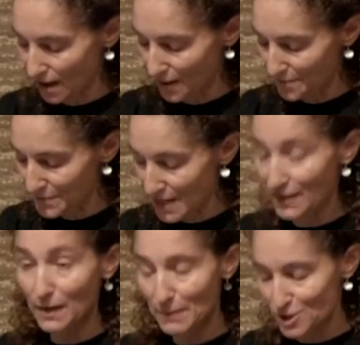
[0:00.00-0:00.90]
um, that
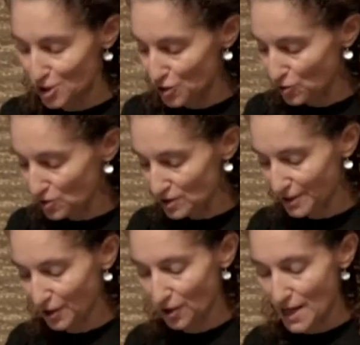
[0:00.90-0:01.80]
I mentioned
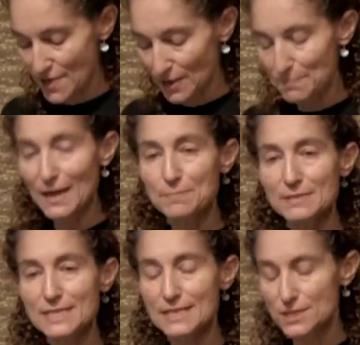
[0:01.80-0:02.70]
earlier, that made
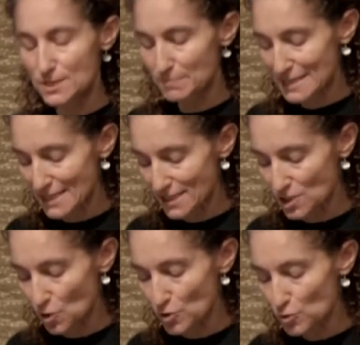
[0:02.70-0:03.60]
Matisse, Matisse
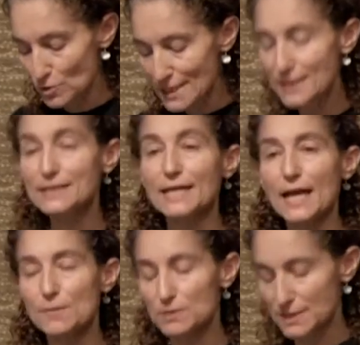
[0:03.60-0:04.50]
so uniquely
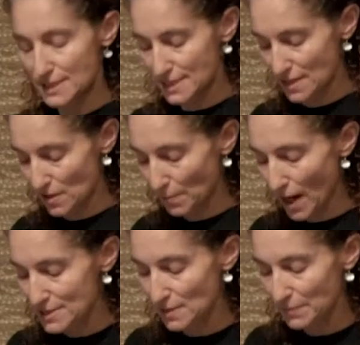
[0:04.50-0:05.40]
able to see the
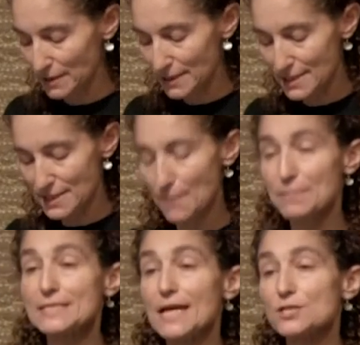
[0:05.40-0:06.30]
possibilities and
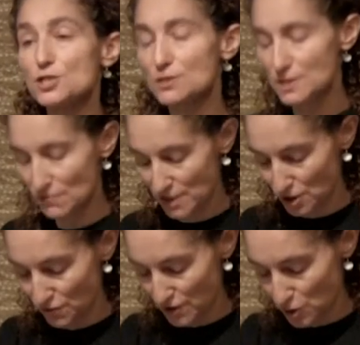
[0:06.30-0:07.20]
potentials of such
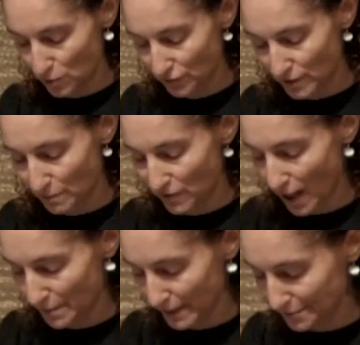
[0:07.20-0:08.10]
visual
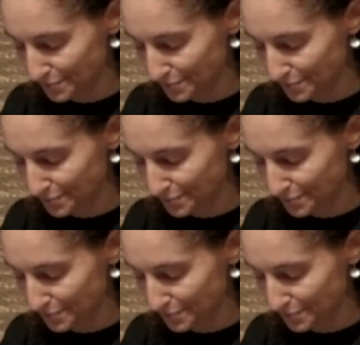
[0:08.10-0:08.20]
flip-flopping.